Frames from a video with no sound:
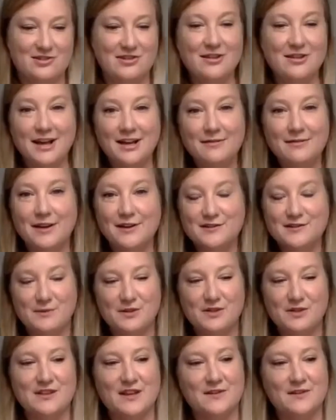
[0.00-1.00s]
a lot of
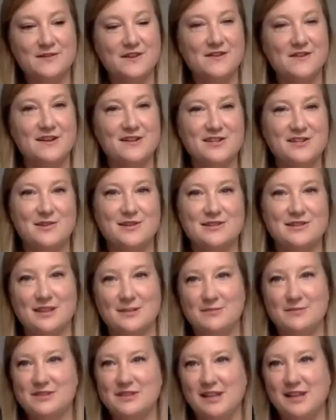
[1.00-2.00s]
experts out there on
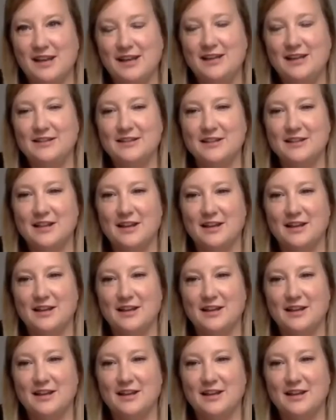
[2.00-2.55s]
USMCA,